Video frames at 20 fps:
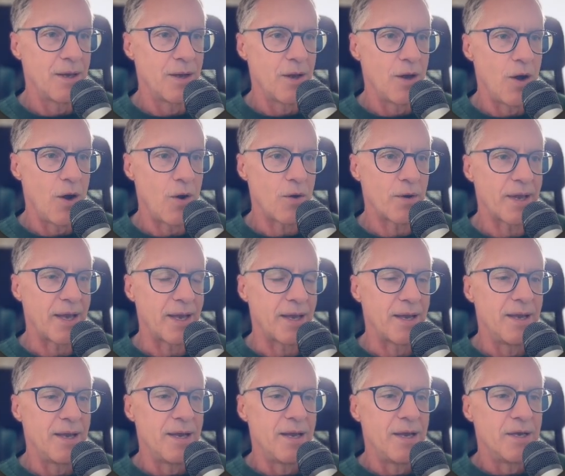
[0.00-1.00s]
Okay,
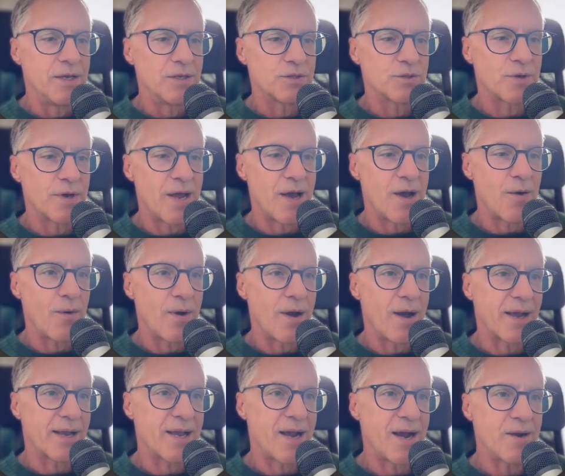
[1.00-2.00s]
so now
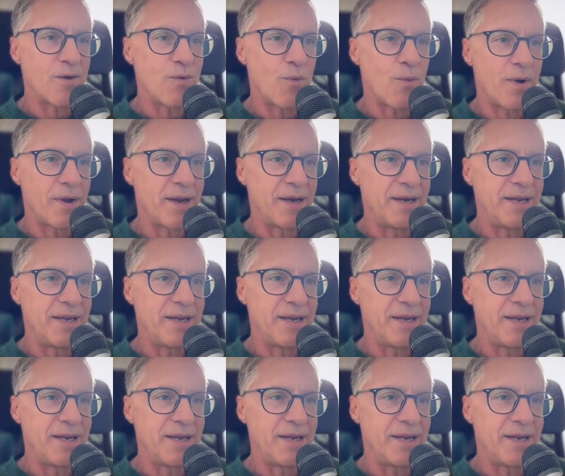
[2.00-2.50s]
I kind of want, I need a